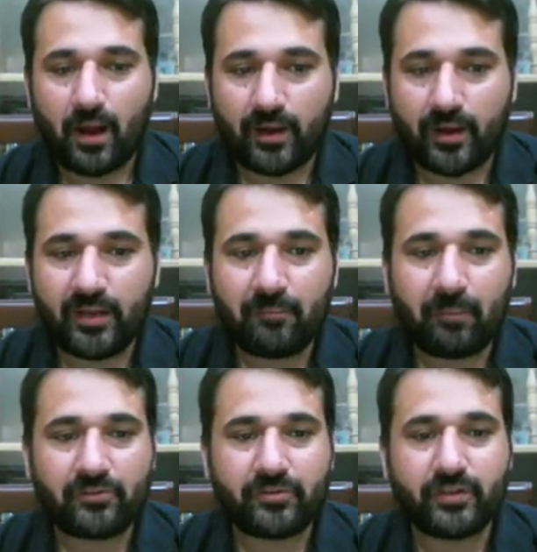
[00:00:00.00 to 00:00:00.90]
Earning
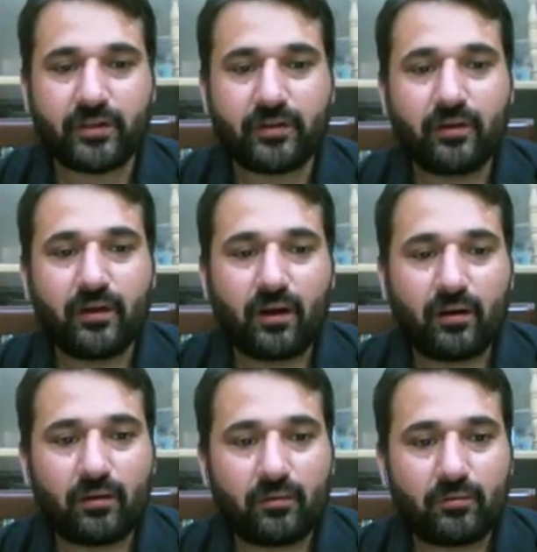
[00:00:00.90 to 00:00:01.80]
per share,
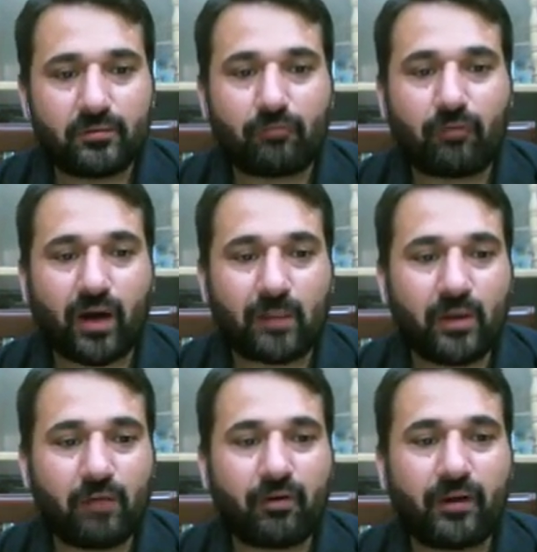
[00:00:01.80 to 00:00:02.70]
the
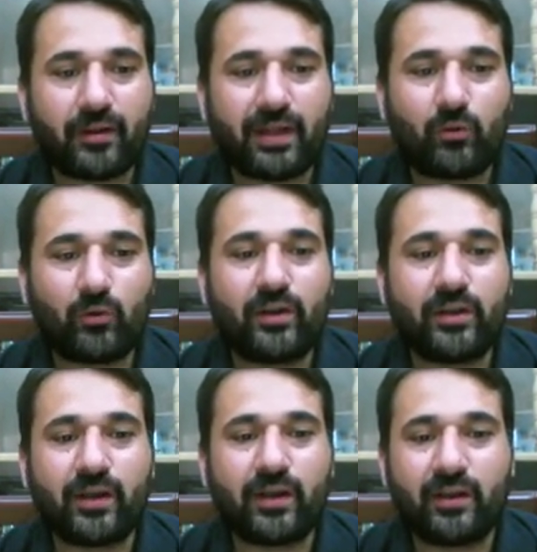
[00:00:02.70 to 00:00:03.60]
formula for
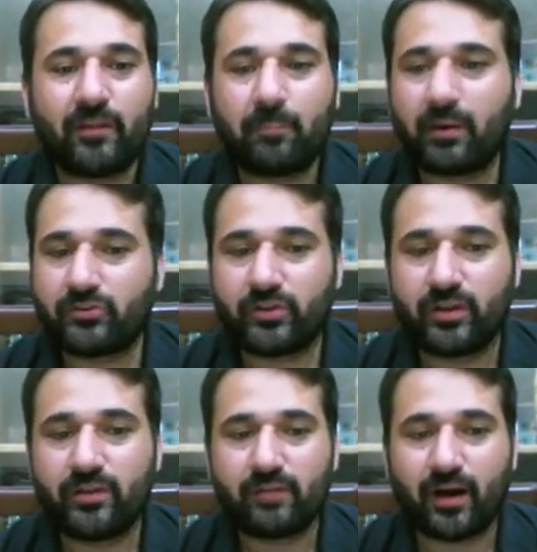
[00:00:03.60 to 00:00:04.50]
calculating earning per share
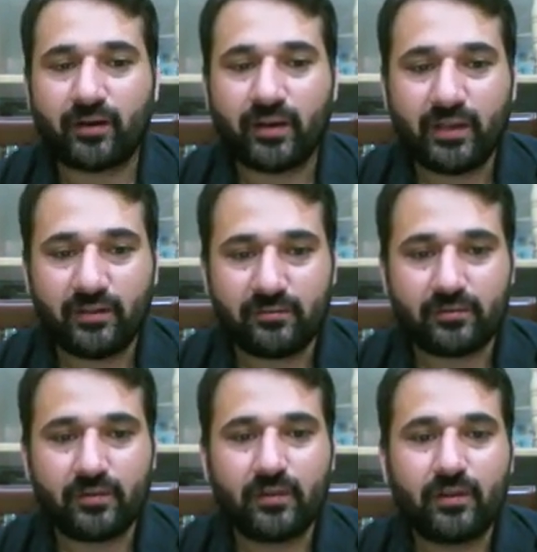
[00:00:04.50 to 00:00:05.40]
is earnings,
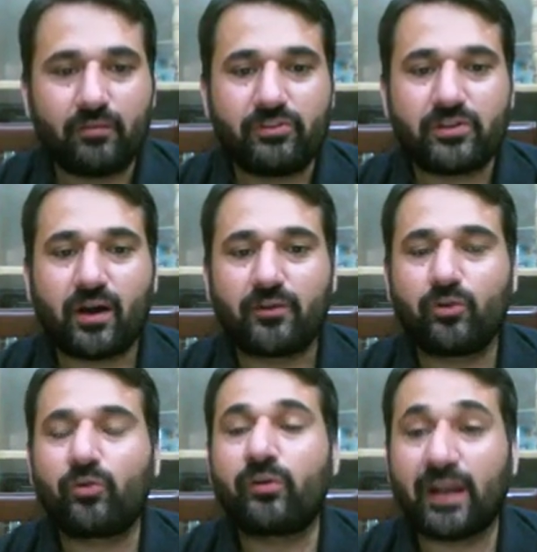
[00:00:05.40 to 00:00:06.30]
which are
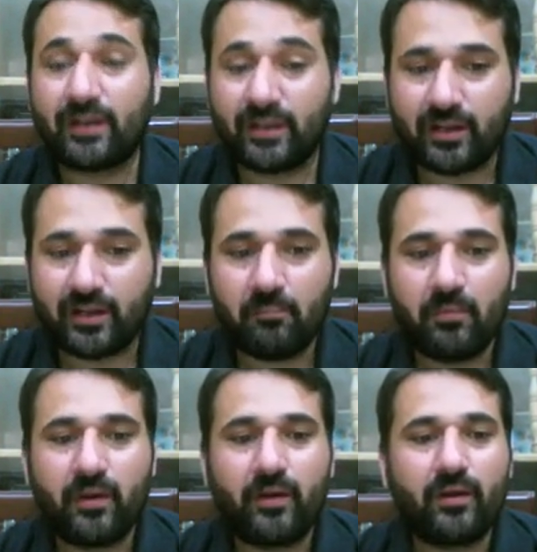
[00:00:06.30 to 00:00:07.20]
your net
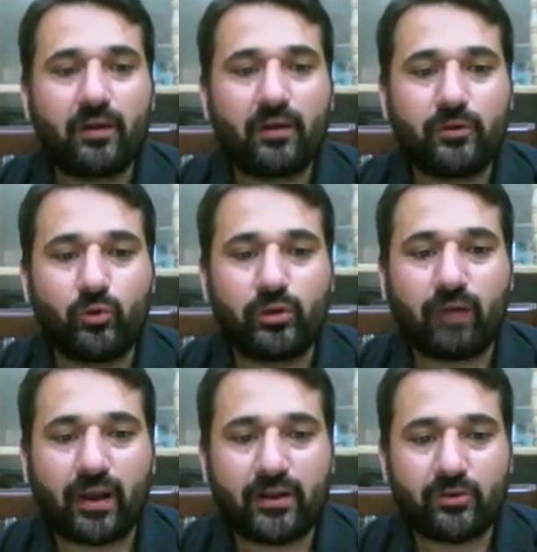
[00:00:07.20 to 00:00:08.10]
income. You
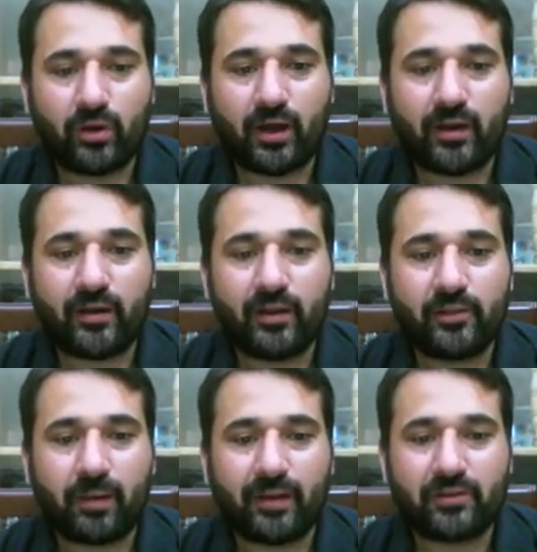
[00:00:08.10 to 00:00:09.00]
divide your earnings
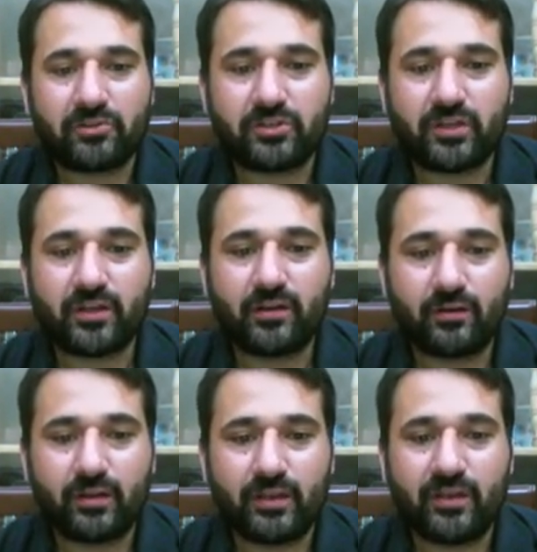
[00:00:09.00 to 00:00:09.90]
by the share
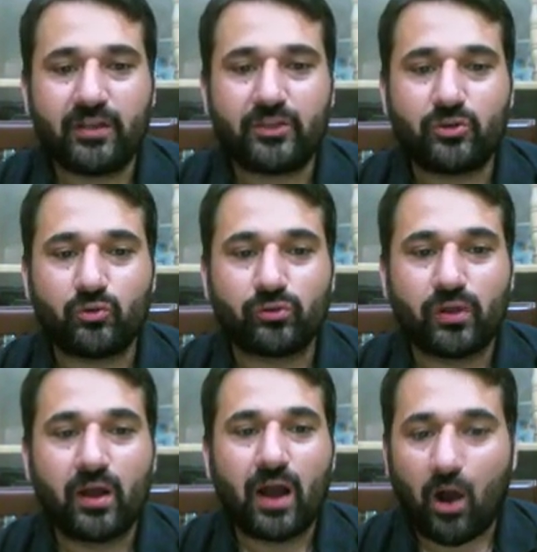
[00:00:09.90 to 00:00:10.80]
in issues.
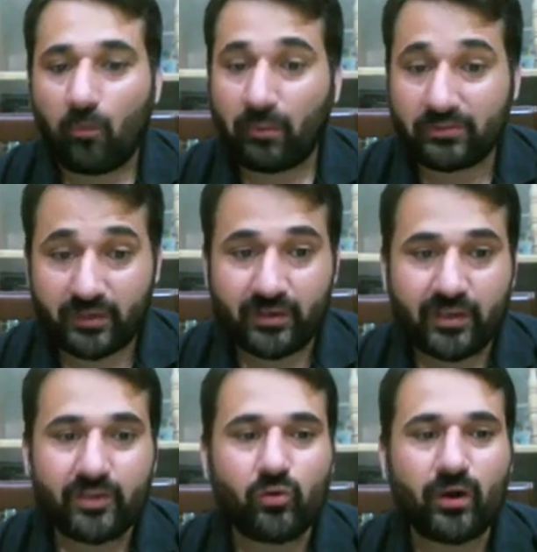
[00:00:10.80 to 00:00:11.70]
How much
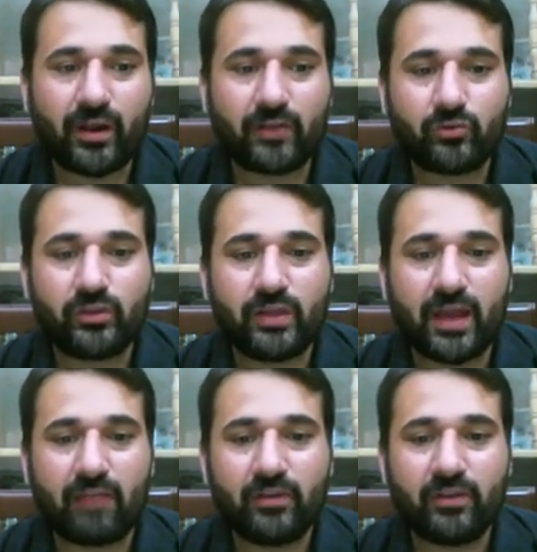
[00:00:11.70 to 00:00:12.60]
earning you are actually
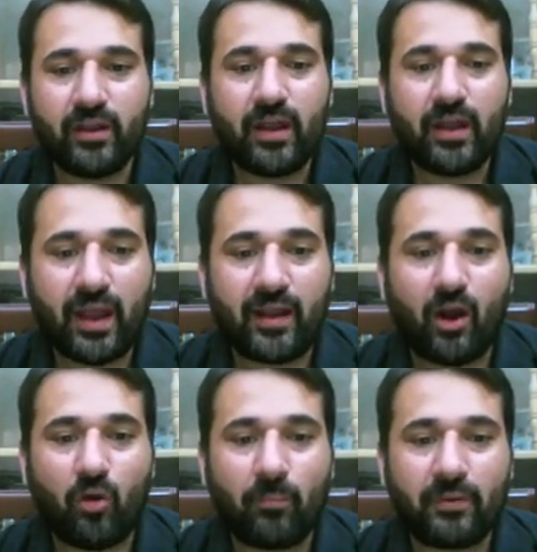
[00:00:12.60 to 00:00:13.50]
having and
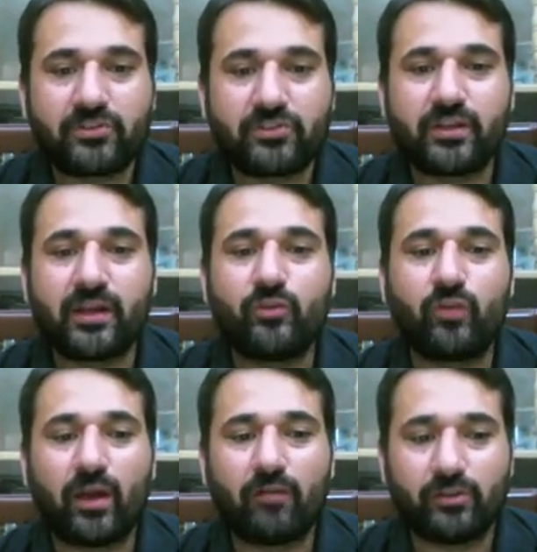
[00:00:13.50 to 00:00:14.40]
how much share you
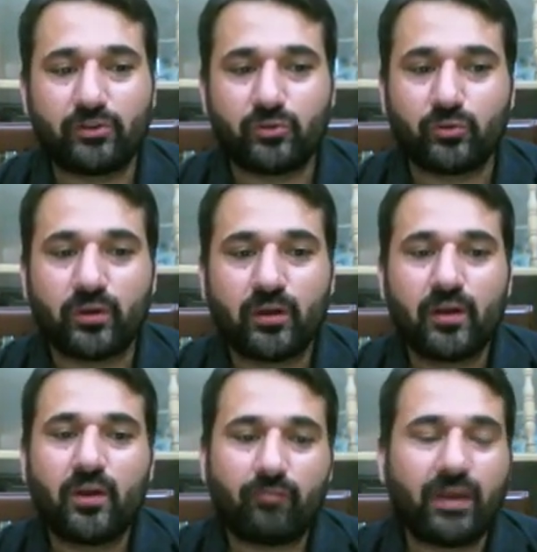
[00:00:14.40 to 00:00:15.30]
have issued.
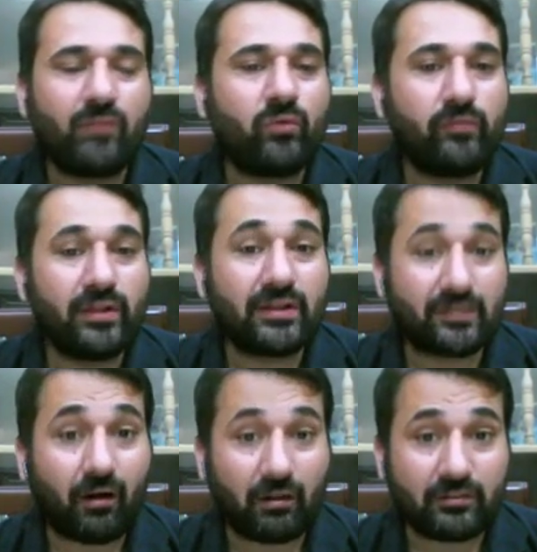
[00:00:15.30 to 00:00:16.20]
When we will
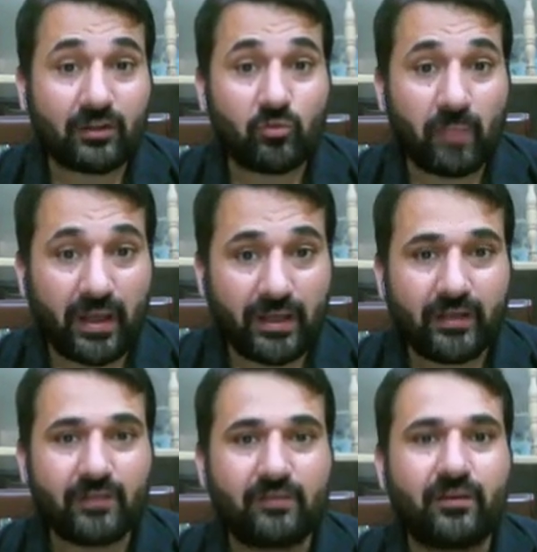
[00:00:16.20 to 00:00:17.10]
solve the
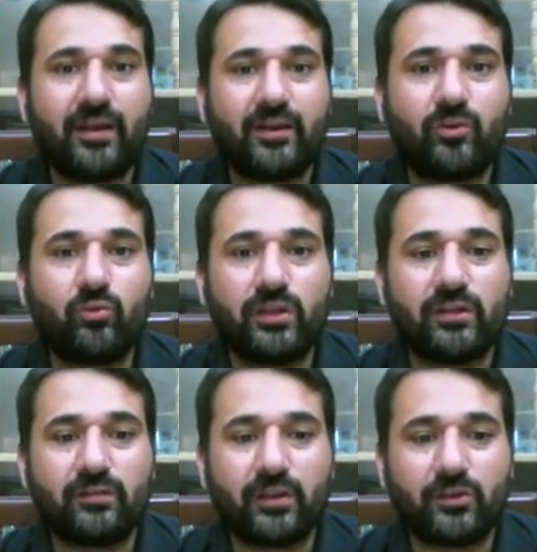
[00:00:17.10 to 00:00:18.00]
numericals related to
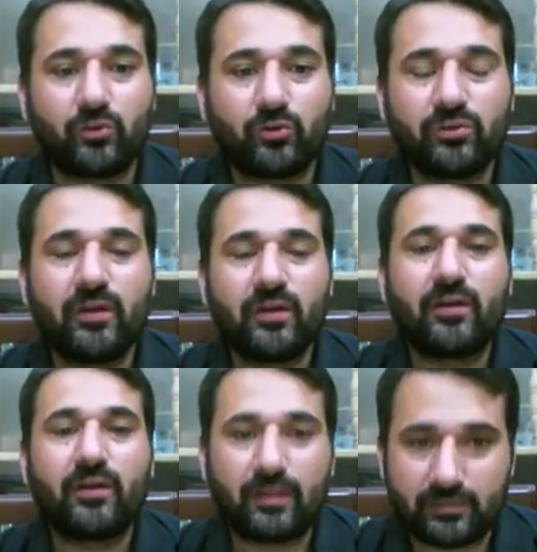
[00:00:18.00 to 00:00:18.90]
these ratios,
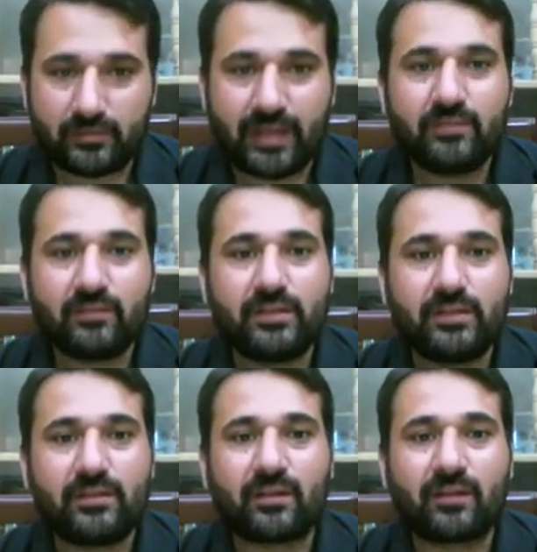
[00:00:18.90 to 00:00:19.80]
then
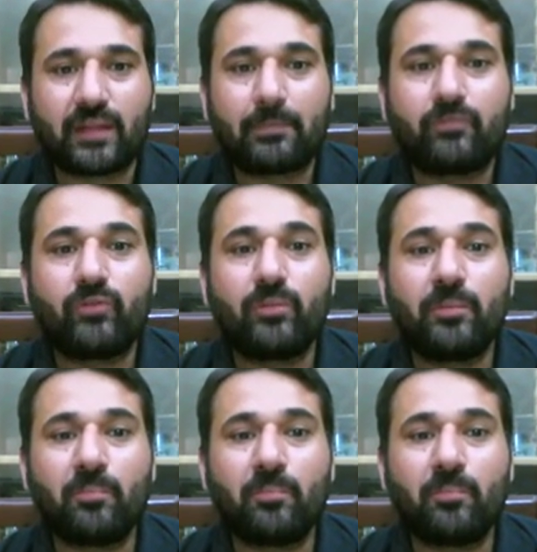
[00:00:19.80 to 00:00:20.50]
these concepts will be